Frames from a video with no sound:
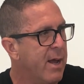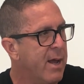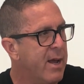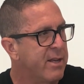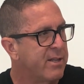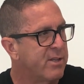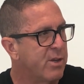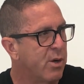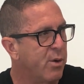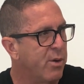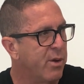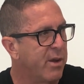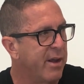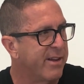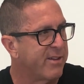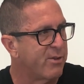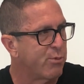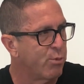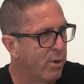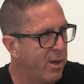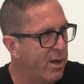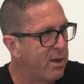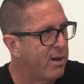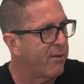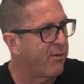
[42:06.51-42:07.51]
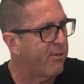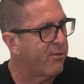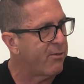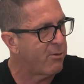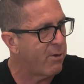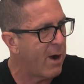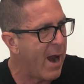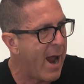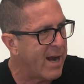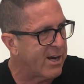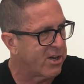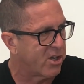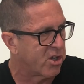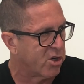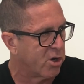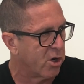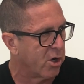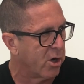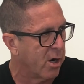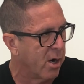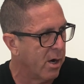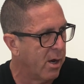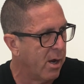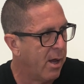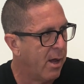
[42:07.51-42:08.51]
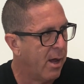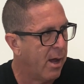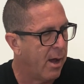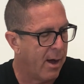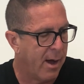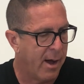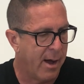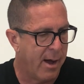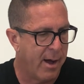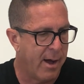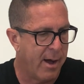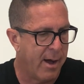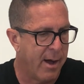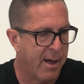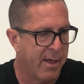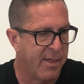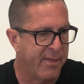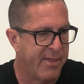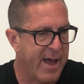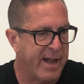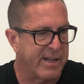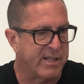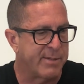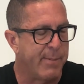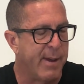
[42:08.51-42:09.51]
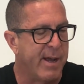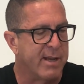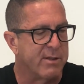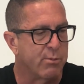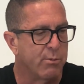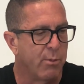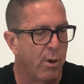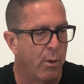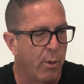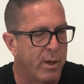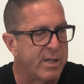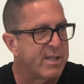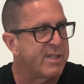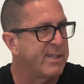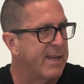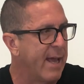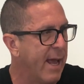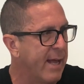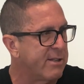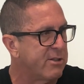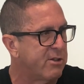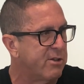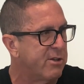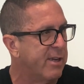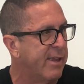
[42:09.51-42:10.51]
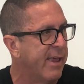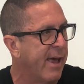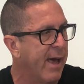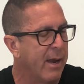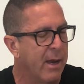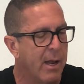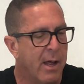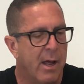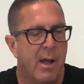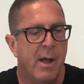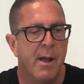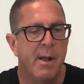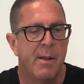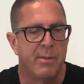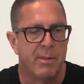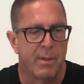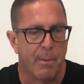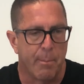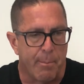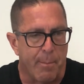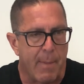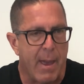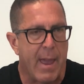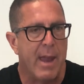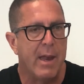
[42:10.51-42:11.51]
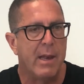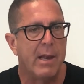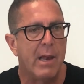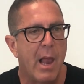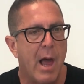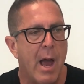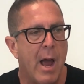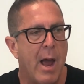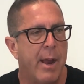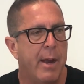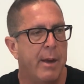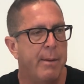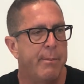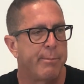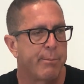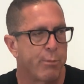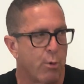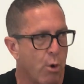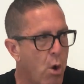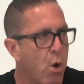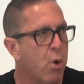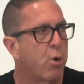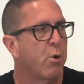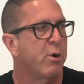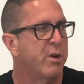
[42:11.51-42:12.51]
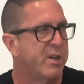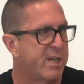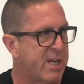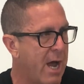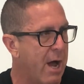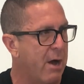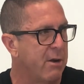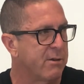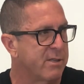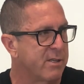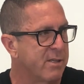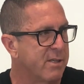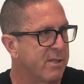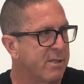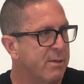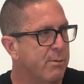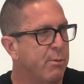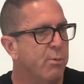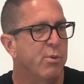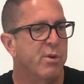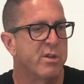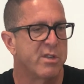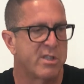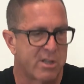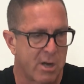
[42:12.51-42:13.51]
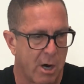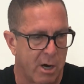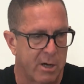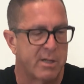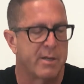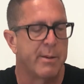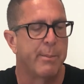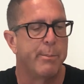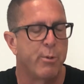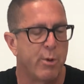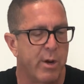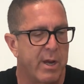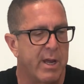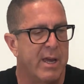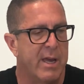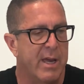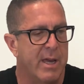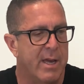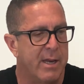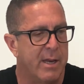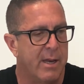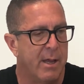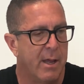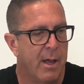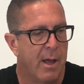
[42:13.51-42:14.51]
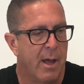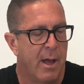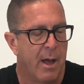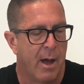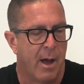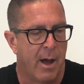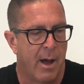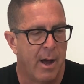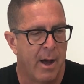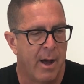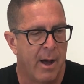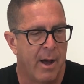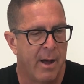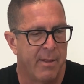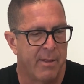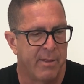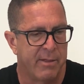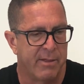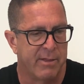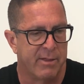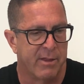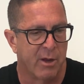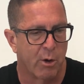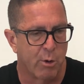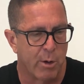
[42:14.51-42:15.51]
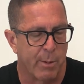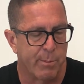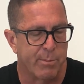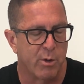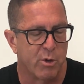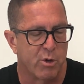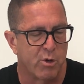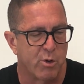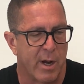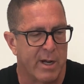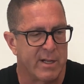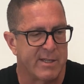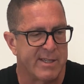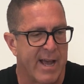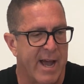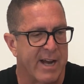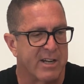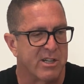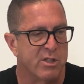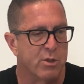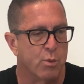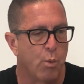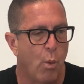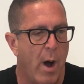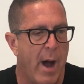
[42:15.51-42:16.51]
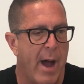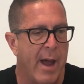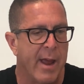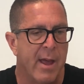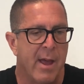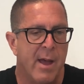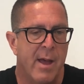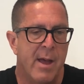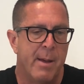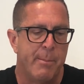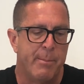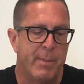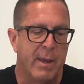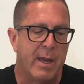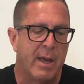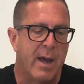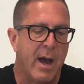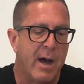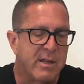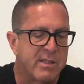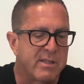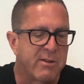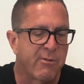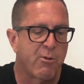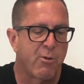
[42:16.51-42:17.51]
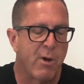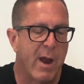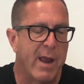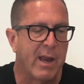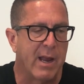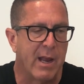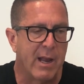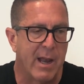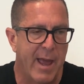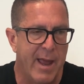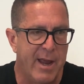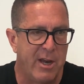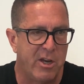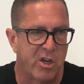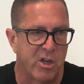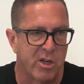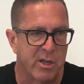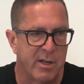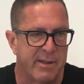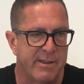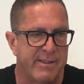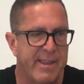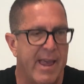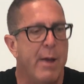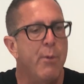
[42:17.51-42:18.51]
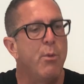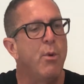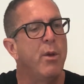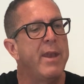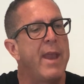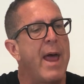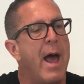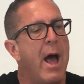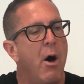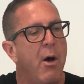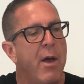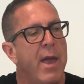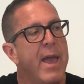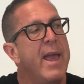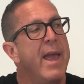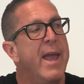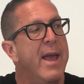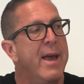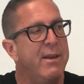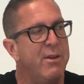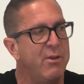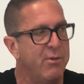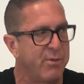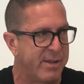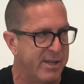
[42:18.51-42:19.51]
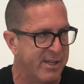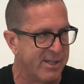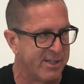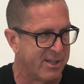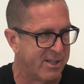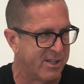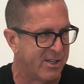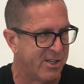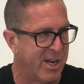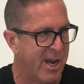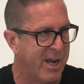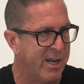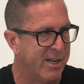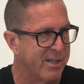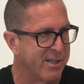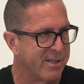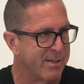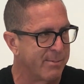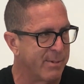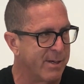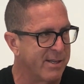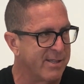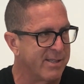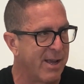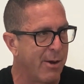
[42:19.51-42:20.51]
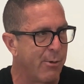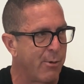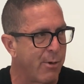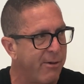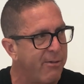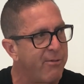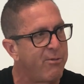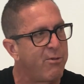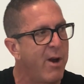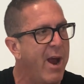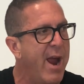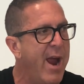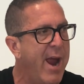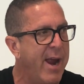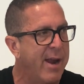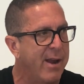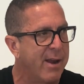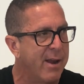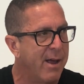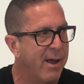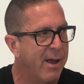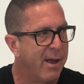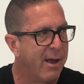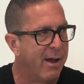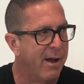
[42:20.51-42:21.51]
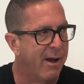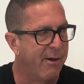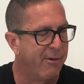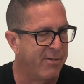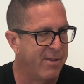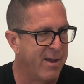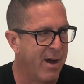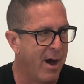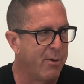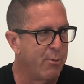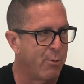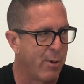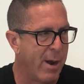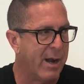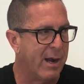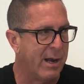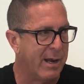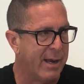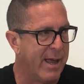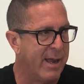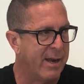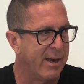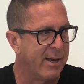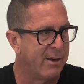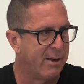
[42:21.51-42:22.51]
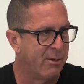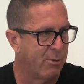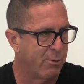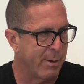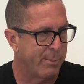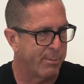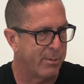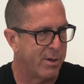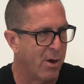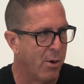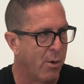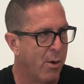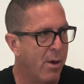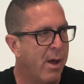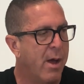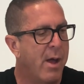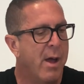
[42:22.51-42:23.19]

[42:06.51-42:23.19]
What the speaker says: So it's really going to fracture that space. Well, what's the answer to that? The mainline brokerage houses will start to bring in the crypto transactions. Why? Because of regulations, they will now handle these exchanges because they were afraid of the unregulated crypto.